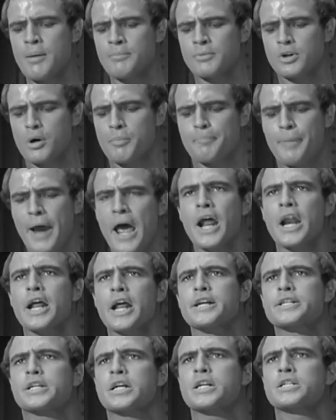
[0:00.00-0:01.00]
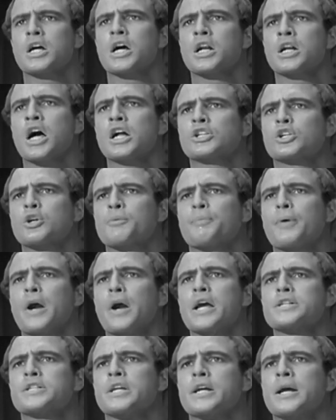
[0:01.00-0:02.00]
I come to bury Caesar, not
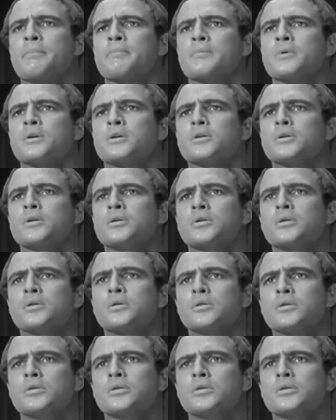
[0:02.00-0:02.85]
to praise him.